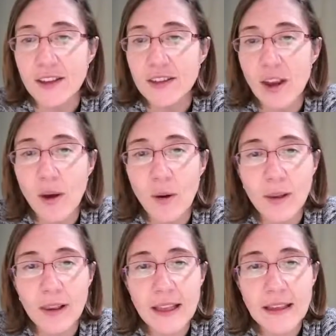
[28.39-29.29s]

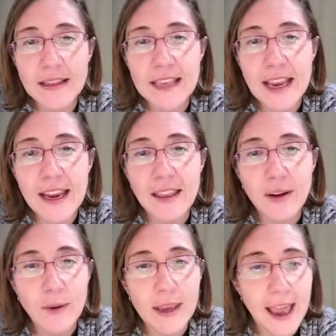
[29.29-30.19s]
So let's say
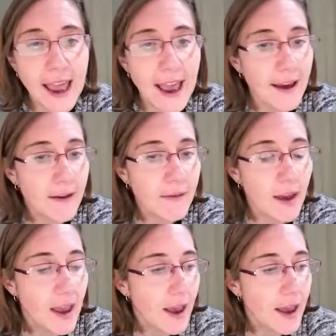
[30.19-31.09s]
that we have